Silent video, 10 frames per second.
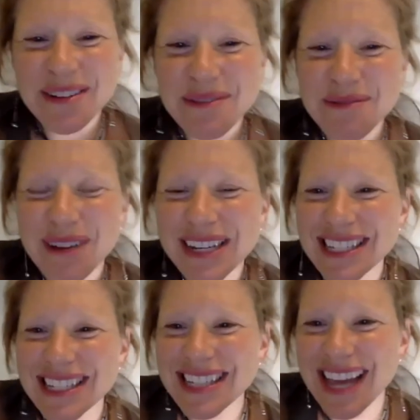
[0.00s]
Wanted to
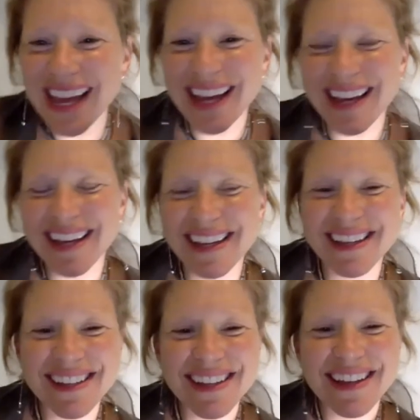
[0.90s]
take
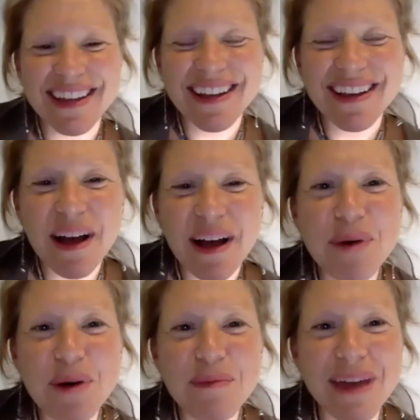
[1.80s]
a
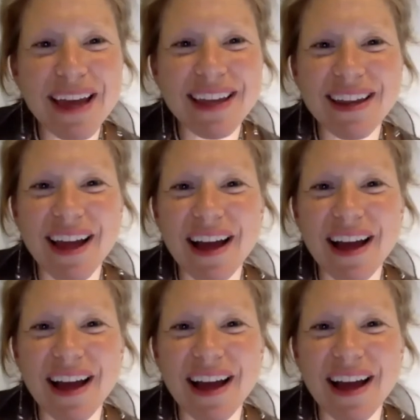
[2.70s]
moment,